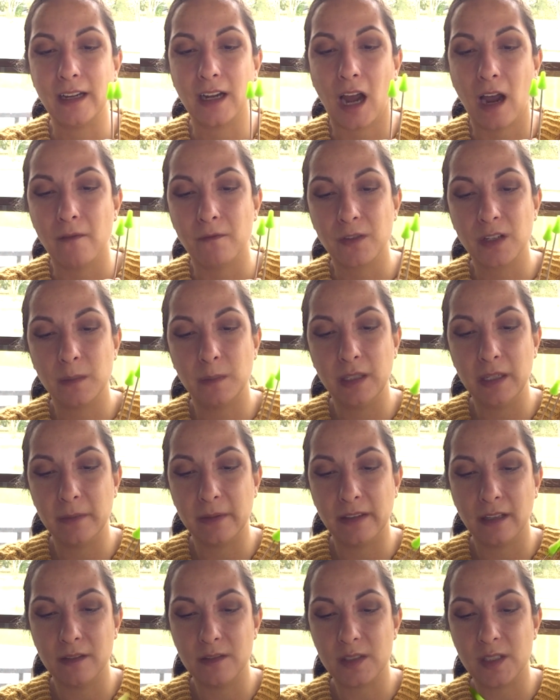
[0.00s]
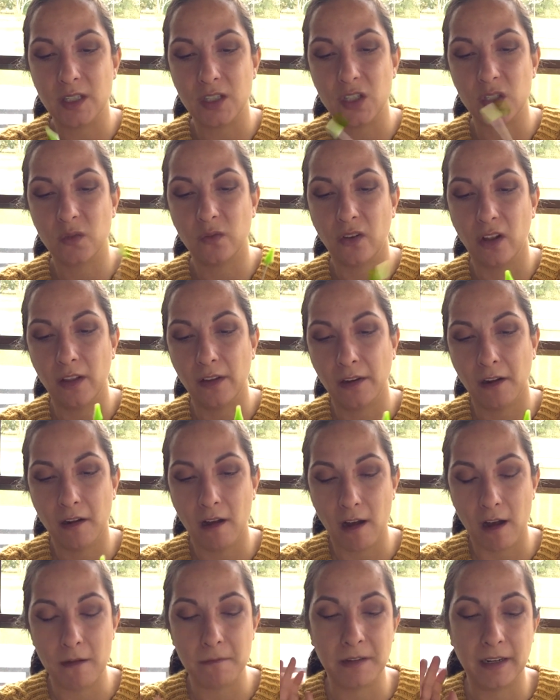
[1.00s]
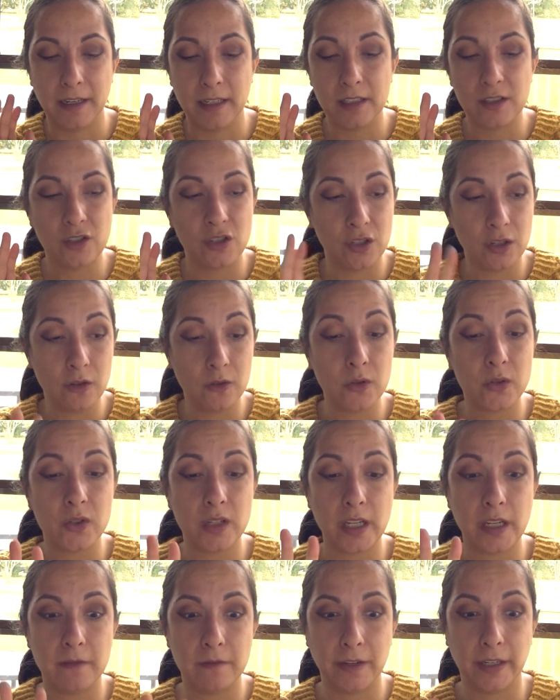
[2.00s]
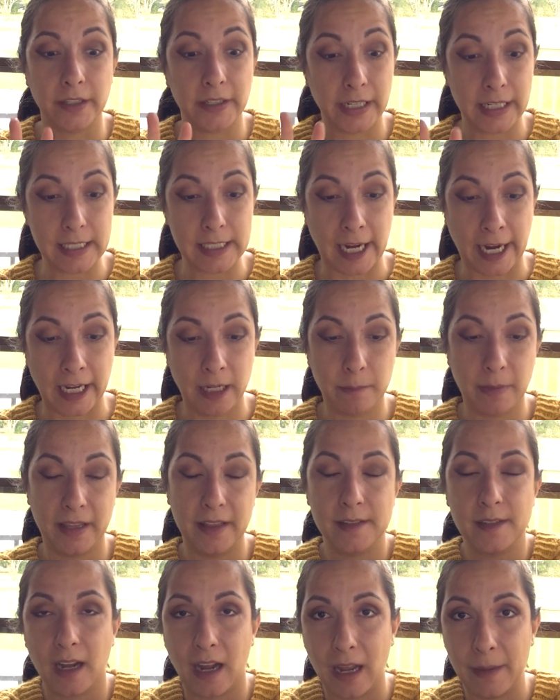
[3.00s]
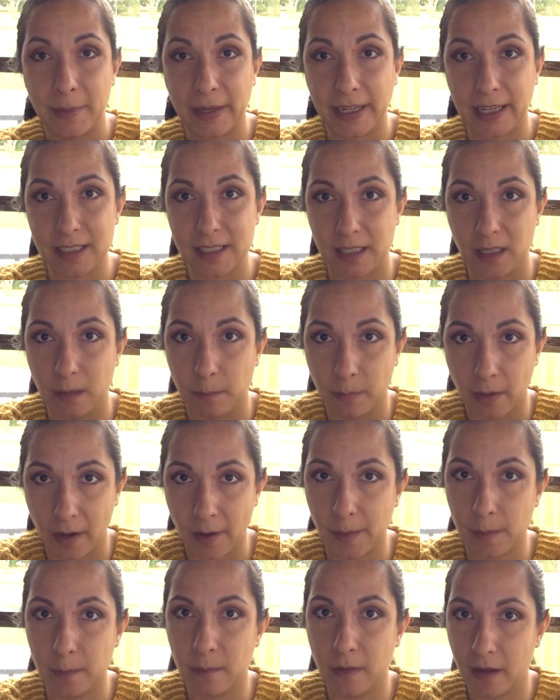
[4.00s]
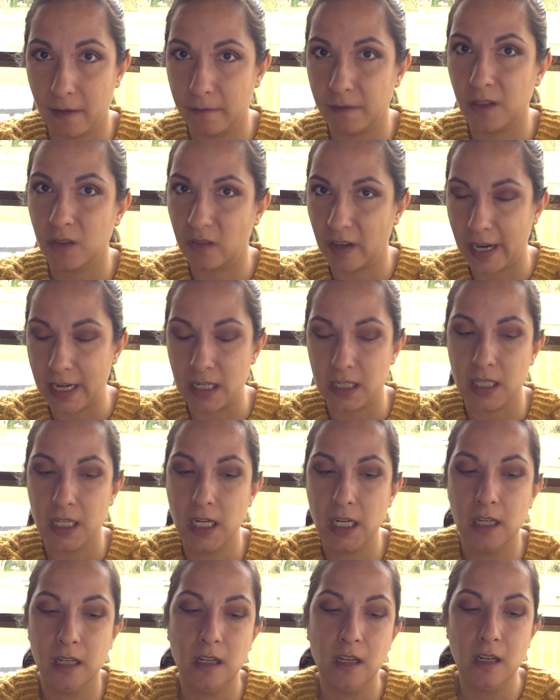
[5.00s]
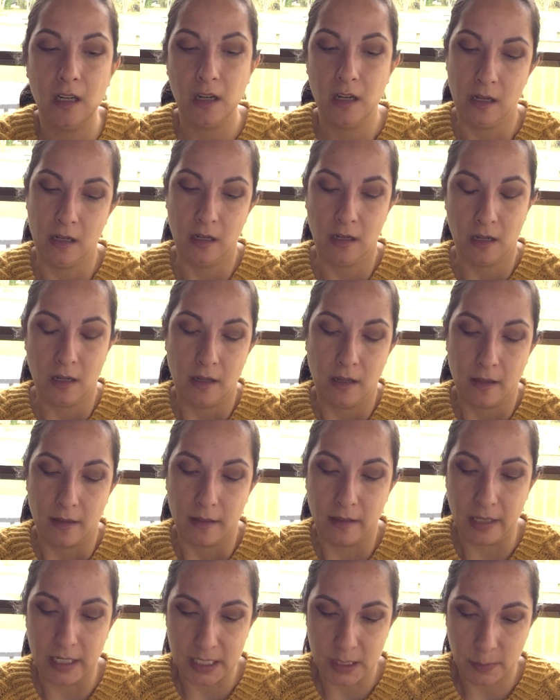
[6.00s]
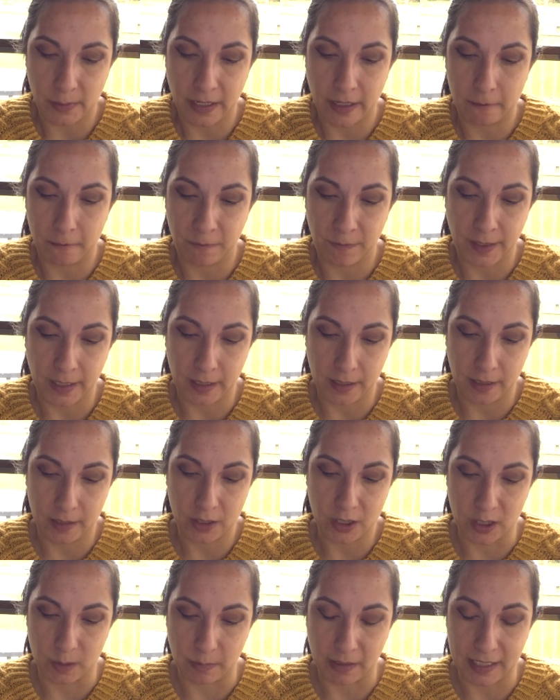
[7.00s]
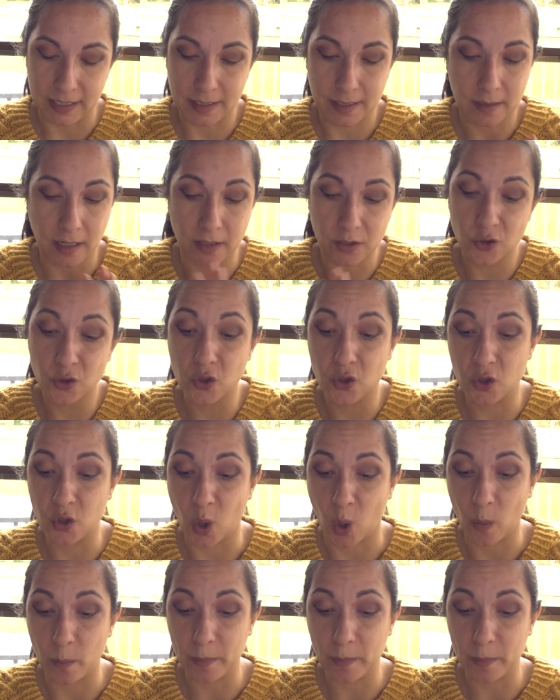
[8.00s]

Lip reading: comfortably without stitches falling off. And it's usually very tight by the time I get to the bottom of the raglan. This one I fear, just because it's got so